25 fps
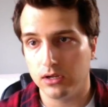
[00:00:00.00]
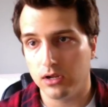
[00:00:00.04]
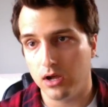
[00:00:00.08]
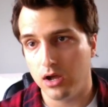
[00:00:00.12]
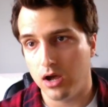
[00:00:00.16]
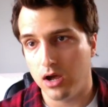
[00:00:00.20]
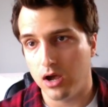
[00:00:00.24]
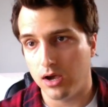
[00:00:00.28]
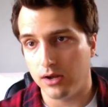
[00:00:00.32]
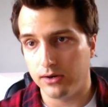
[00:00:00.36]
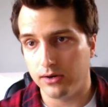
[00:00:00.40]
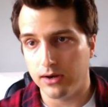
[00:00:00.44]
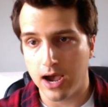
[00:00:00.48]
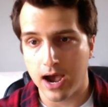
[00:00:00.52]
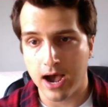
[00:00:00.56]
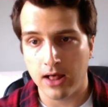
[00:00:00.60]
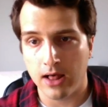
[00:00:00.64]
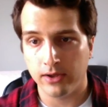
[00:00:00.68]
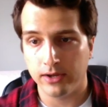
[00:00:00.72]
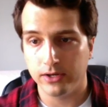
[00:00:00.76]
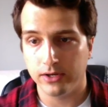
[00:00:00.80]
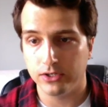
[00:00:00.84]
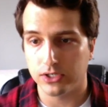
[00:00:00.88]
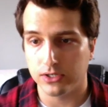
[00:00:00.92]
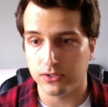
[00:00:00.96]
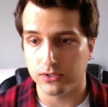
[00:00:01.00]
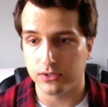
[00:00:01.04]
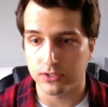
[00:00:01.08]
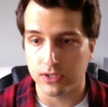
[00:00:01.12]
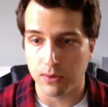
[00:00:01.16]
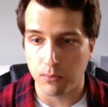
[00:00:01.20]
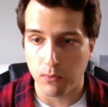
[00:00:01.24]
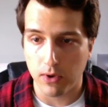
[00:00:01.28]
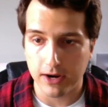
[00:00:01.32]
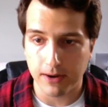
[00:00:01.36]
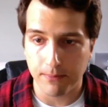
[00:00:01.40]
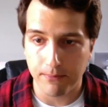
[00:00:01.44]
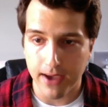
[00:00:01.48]
uh, knowledge, and some
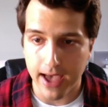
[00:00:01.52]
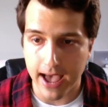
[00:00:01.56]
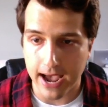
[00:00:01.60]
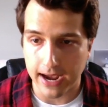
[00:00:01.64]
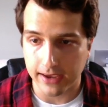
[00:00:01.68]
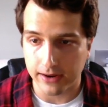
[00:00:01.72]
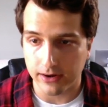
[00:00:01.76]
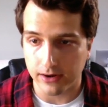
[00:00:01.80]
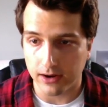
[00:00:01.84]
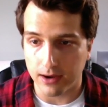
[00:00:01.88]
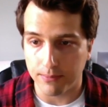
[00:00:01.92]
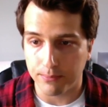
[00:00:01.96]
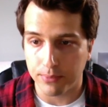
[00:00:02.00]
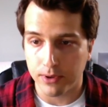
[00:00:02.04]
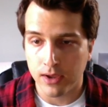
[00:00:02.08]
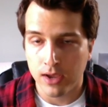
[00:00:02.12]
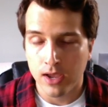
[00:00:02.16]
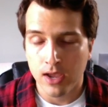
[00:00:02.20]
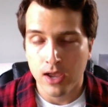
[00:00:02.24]
way to back it up.